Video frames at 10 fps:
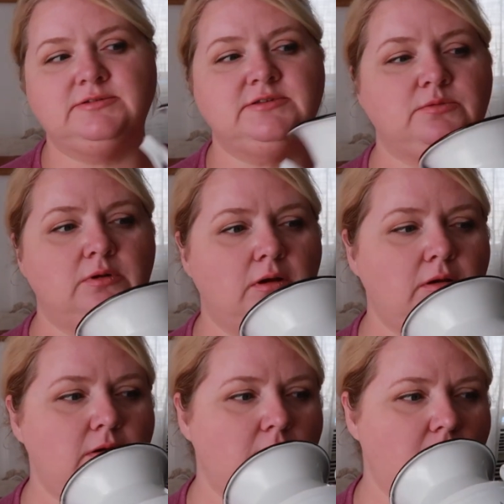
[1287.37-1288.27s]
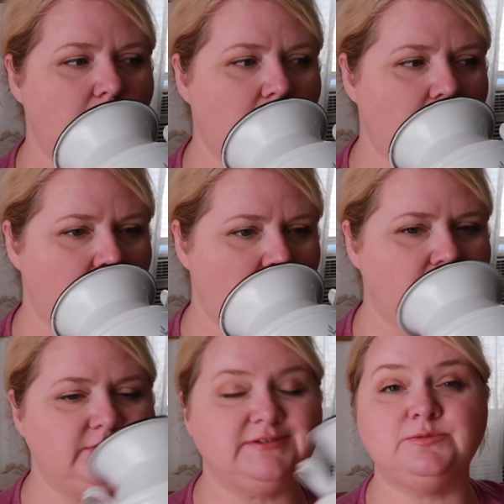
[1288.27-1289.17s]
This one,
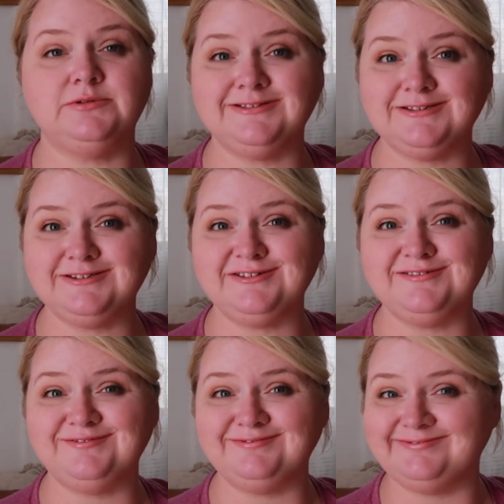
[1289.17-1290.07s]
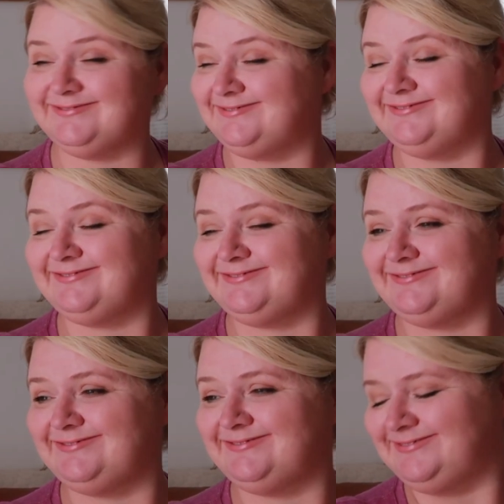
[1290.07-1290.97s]
oh, this one doesn't do.
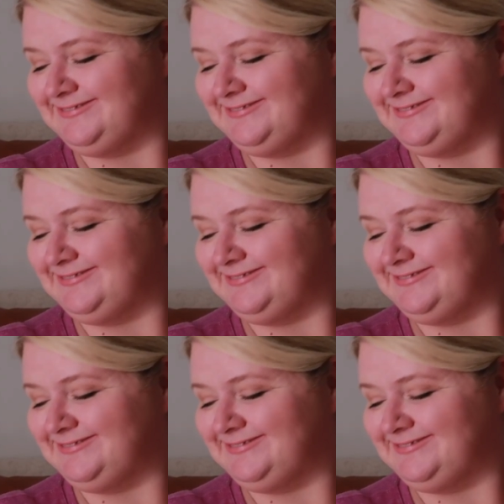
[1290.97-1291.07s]
Mm.